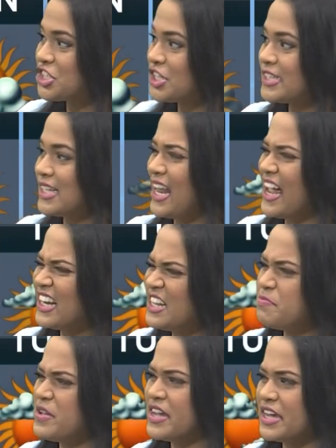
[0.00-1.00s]
just
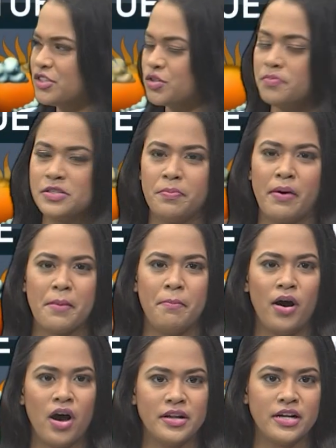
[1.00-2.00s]
likely being interrupted by
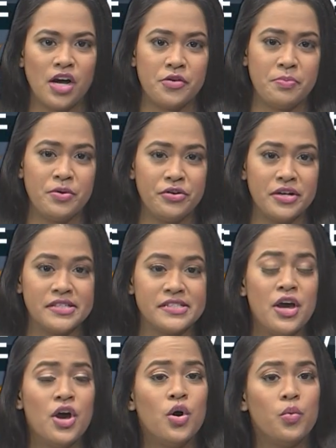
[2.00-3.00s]
partly cloudy periods